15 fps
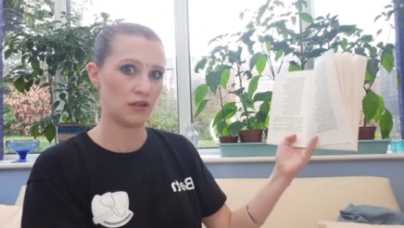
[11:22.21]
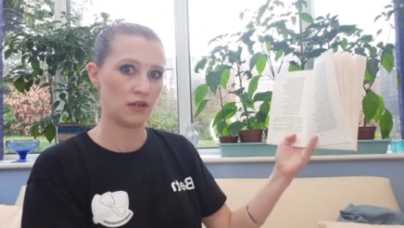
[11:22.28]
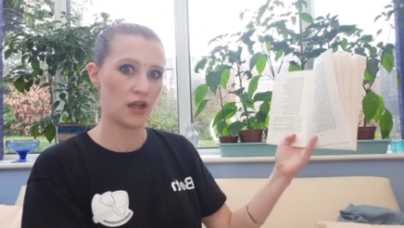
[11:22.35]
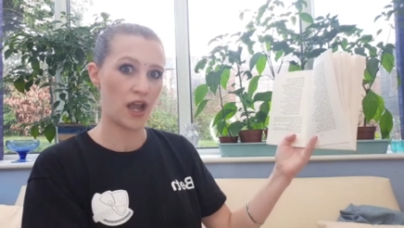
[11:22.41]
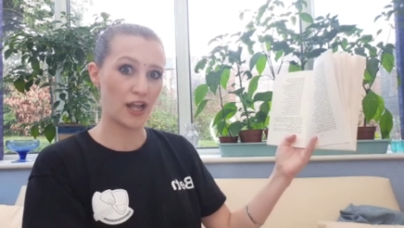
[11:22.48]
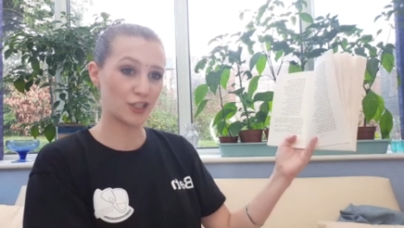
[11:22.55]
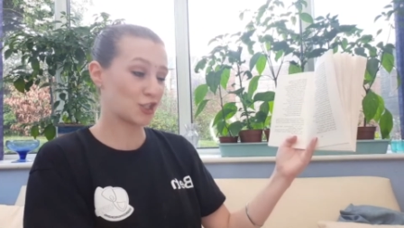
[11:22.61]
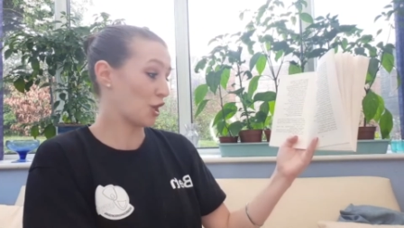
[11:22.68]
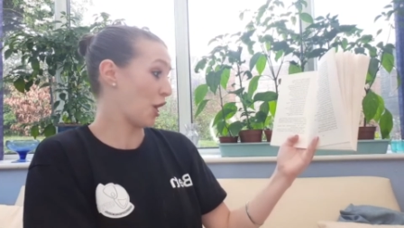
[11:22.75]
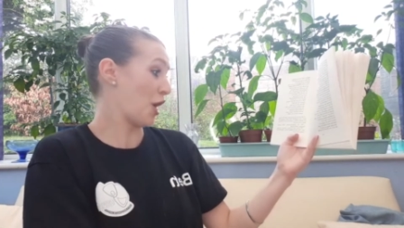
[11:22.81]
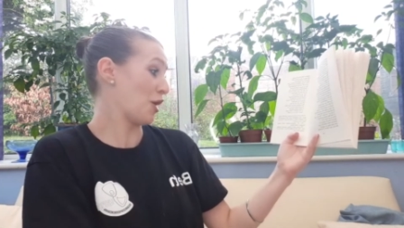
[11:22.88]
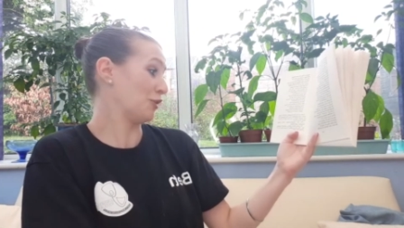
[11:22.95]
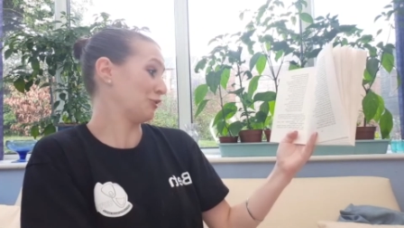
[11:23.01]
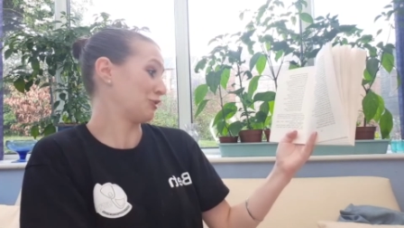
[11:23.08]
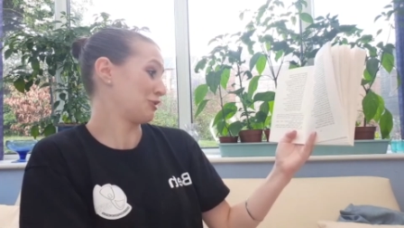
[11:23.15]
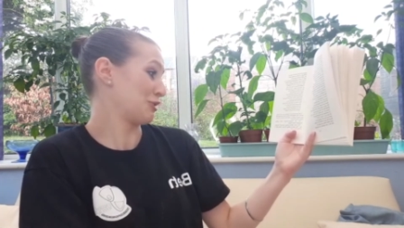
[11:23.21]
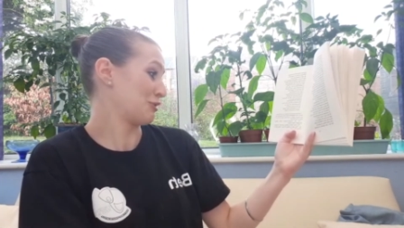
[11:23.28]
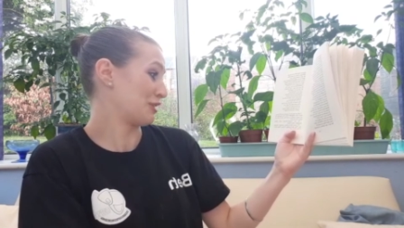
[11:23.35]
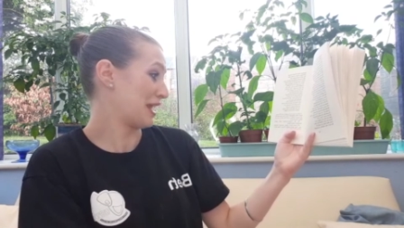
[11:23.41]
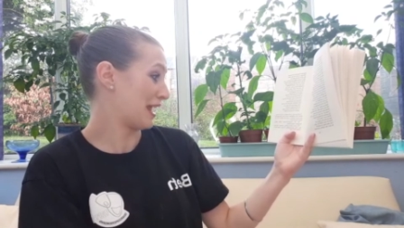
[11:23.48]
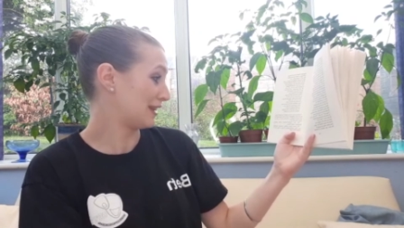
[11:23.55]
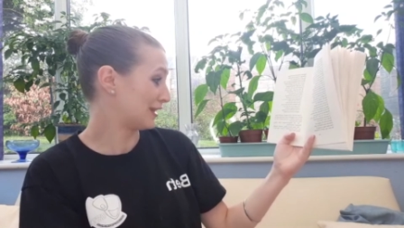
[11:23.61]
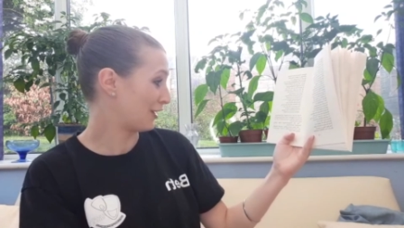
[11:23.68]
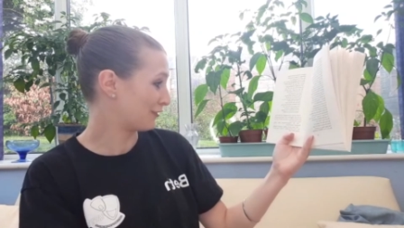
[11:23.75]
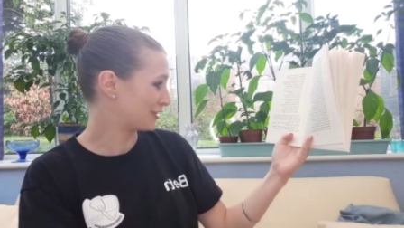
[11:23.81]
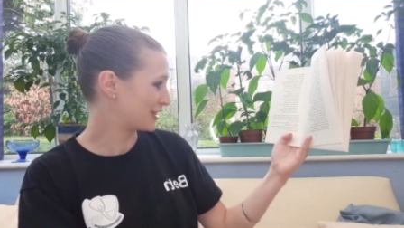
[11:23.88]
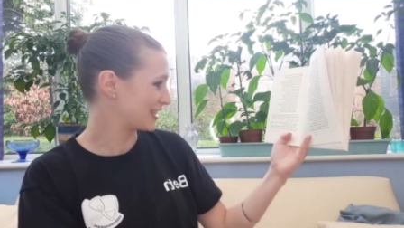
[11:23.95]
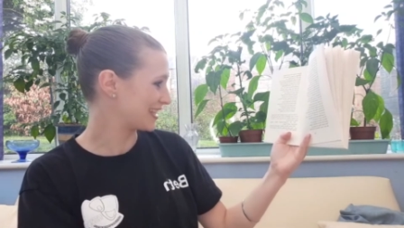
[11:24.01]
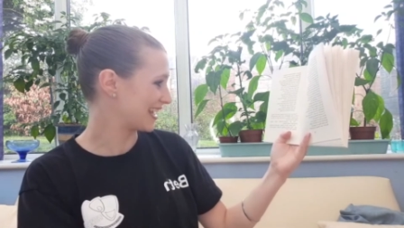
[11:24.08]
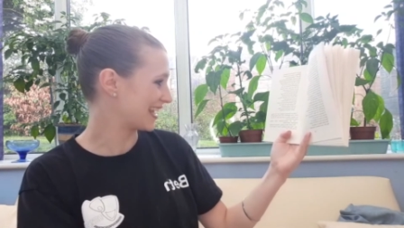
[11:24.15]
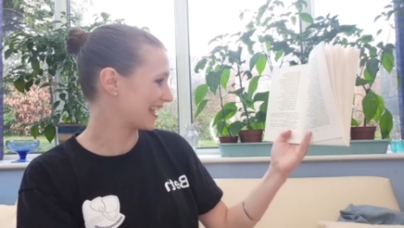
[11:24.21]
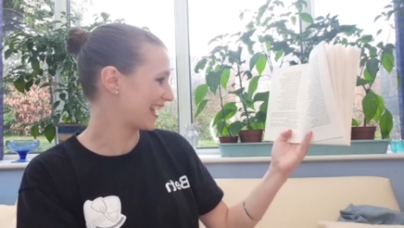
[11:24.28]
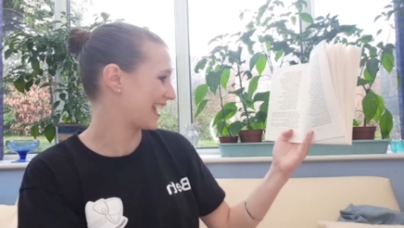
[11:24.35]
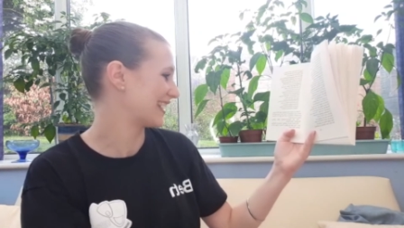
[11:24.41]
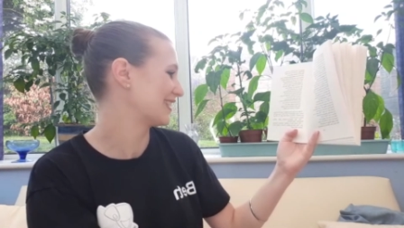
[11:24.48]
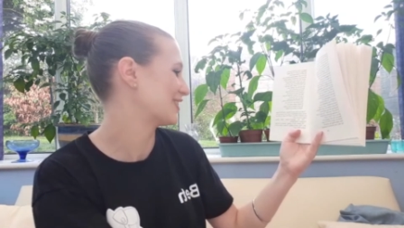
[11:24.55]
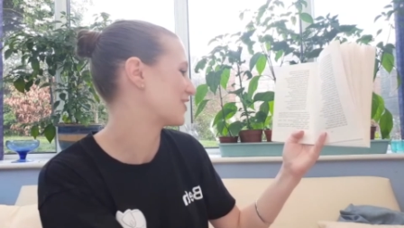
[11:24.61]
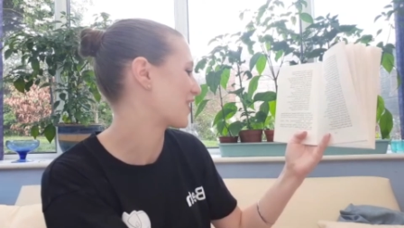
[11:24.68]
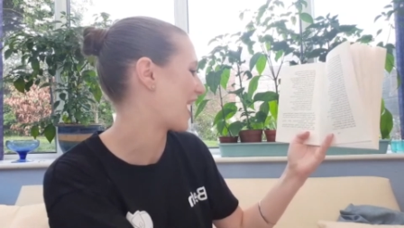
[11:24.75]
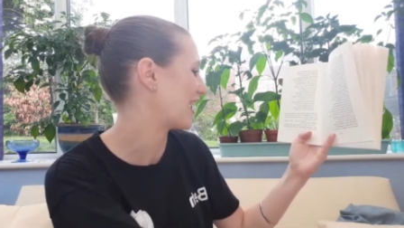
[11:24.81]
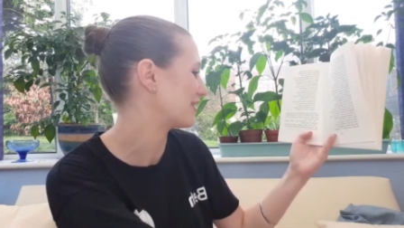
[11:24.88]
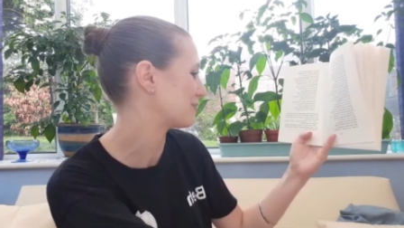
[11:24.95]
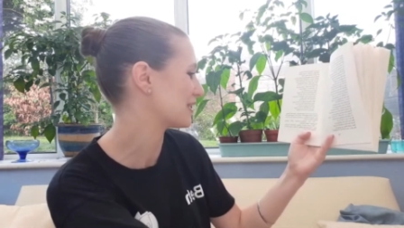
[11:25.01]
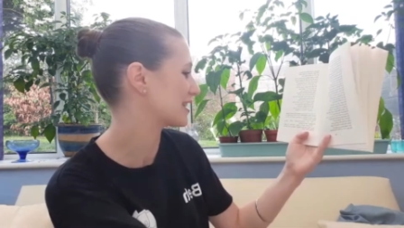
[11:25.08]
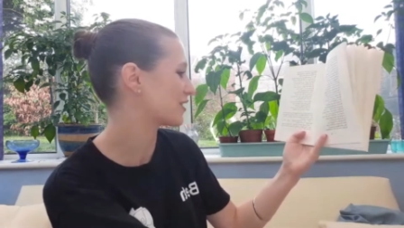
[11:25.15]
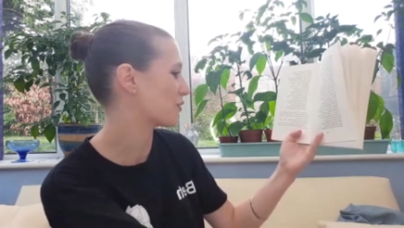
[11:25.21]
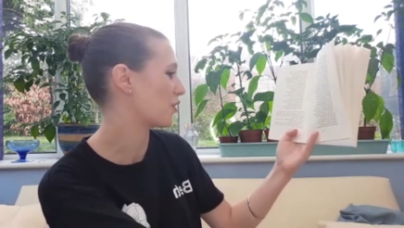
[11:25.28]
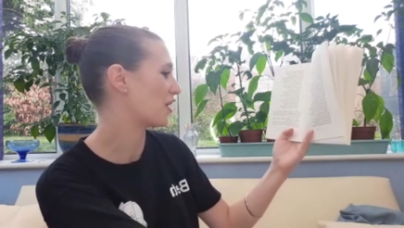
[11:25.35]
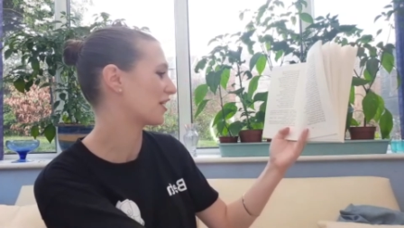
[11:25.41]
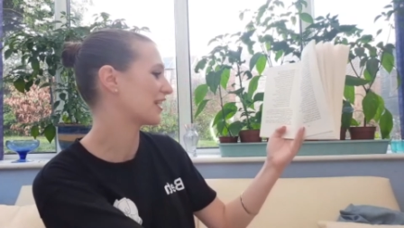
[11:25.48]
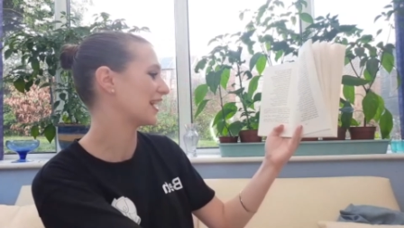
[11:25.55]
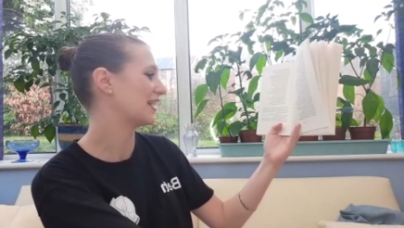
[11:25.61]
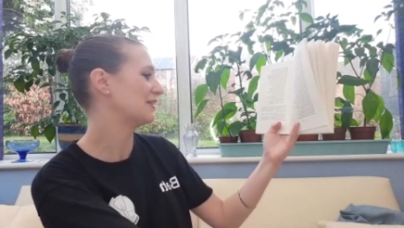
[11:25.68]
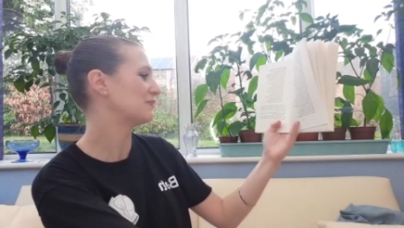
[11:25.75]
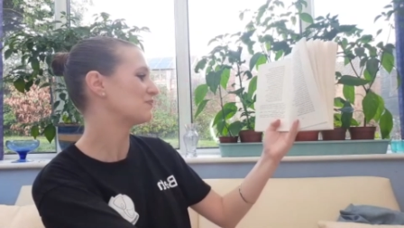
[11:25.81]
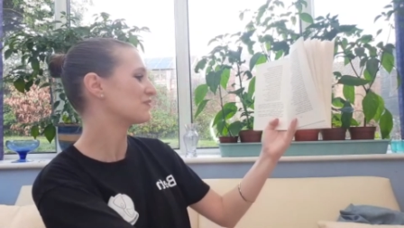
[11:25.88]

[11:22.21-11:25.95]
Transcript: "I told you they loved singing," cried Mr. Wonka.